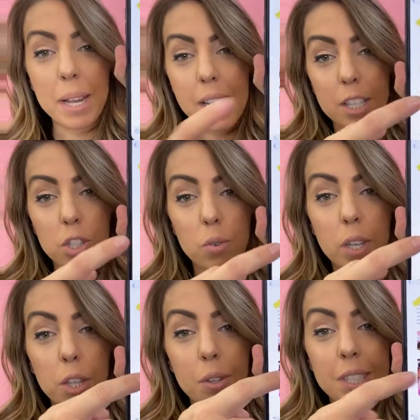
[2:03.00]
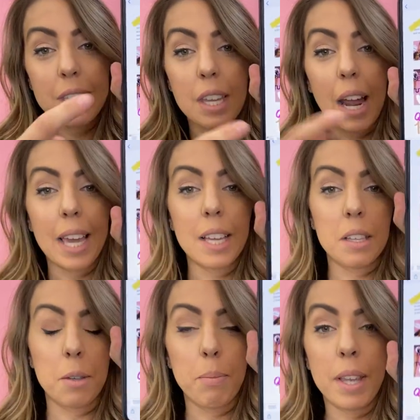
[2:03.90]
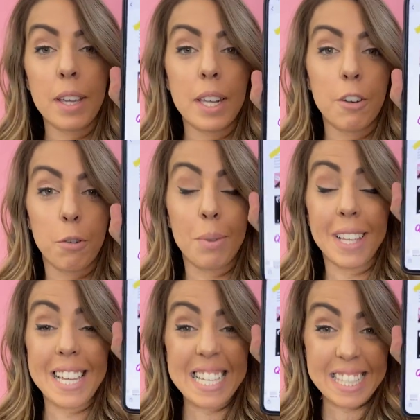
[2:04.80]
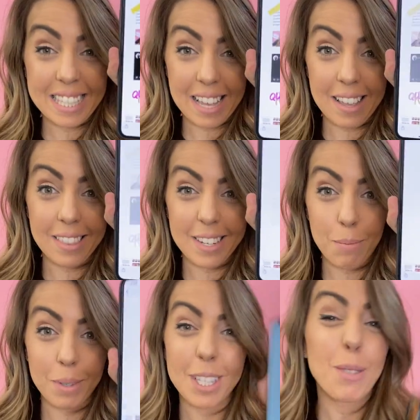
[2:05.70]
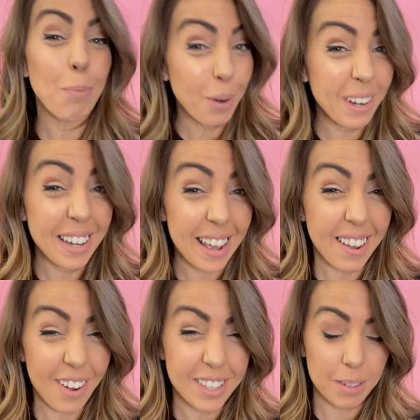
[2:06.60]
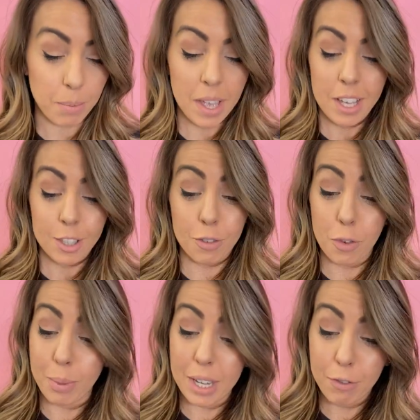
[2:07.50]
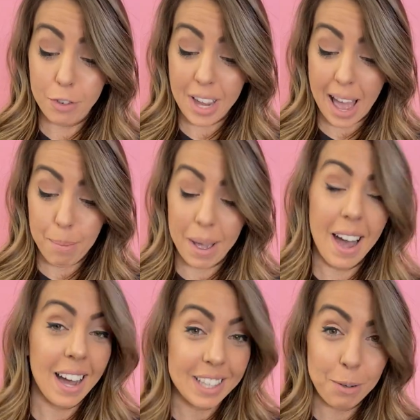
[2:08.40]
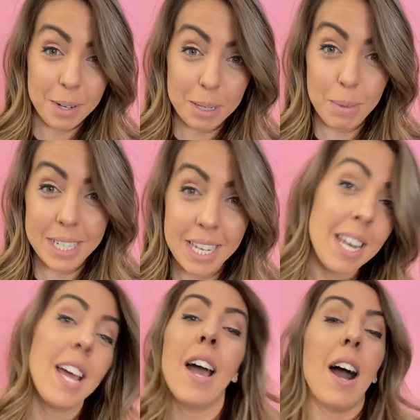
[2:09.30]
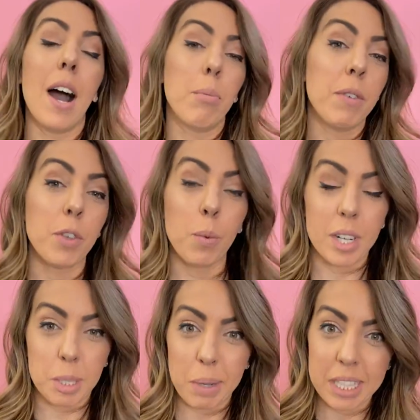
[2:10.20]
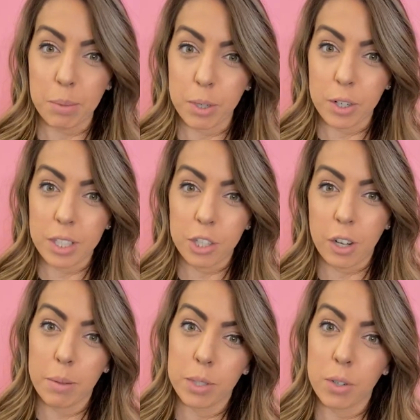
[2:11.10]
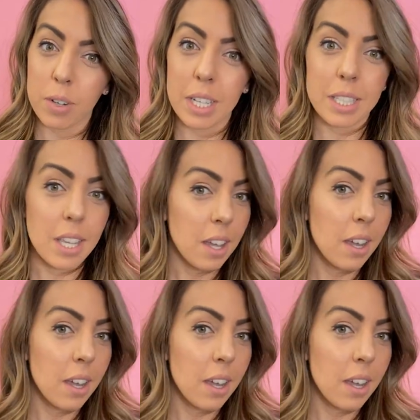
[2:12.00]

my next story. You can see it. I can click play and it'll play inside the template. It's pretty dang awesome. So for being a free app, I highly recommend it. If you want to spice up your Instagram stories,